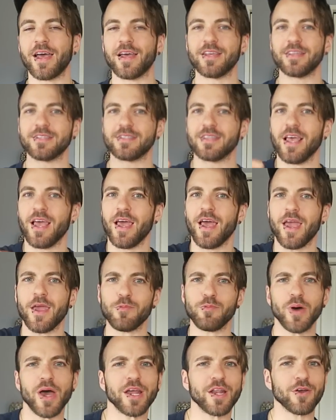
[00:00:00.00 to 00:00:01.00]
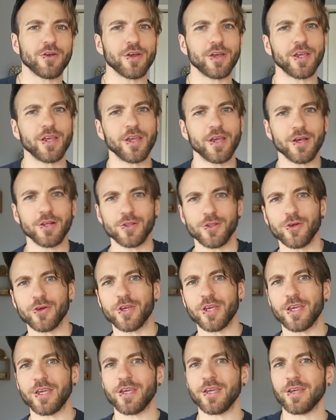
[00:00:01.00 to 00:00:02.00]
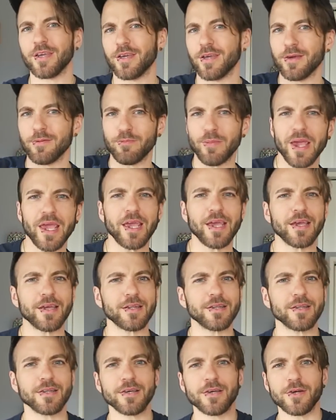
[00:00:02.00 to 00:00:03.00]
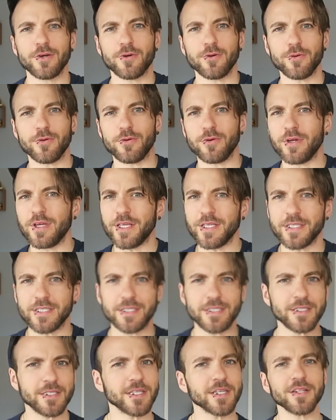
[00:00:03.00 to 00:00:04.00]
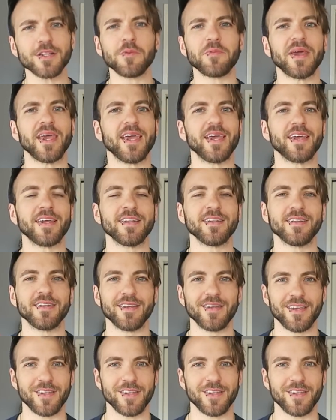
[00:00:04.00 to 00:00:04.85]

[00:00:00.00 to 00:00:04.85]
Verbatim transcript: as a binary looking man who is still a man,